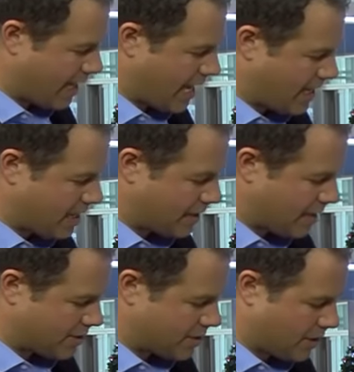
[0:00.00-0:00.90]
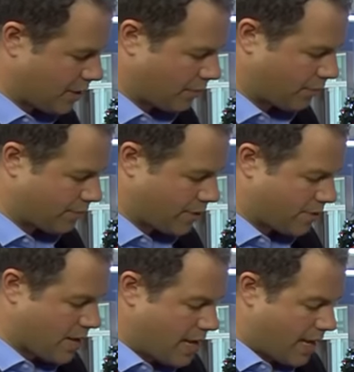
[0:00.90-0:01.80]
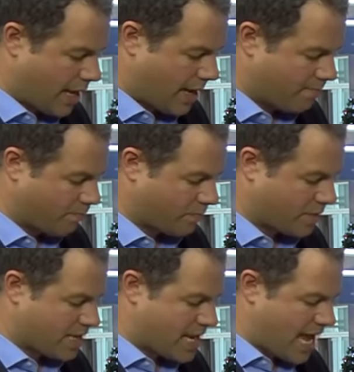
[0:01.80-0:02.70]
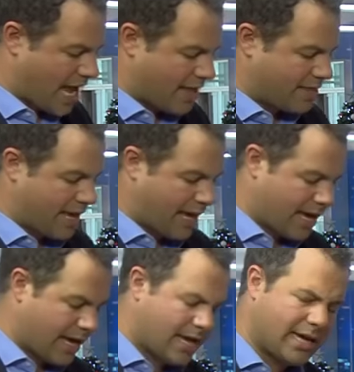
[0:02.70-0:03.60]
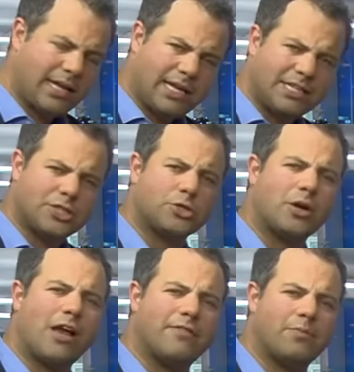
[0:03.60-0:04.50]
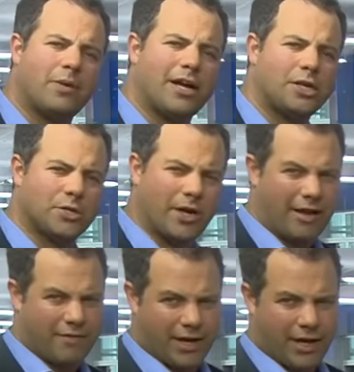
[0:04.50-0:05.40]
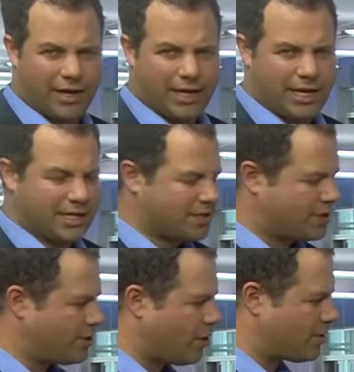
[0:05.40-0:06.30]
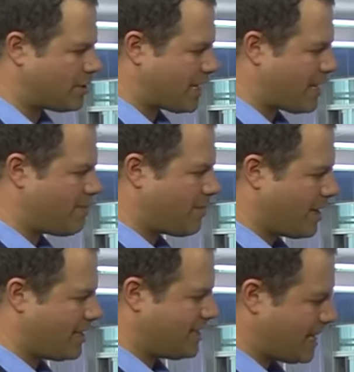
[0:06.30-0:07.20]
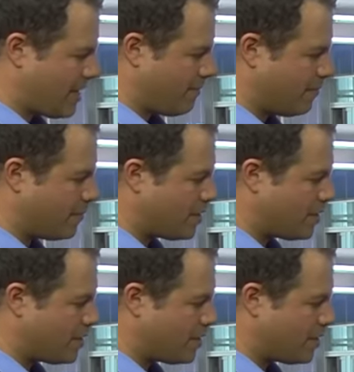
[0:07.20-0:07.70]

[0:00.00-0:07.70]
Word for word: it. Anything else to go through? Um, yeah, there it, it is driver by driver. It's not team by team.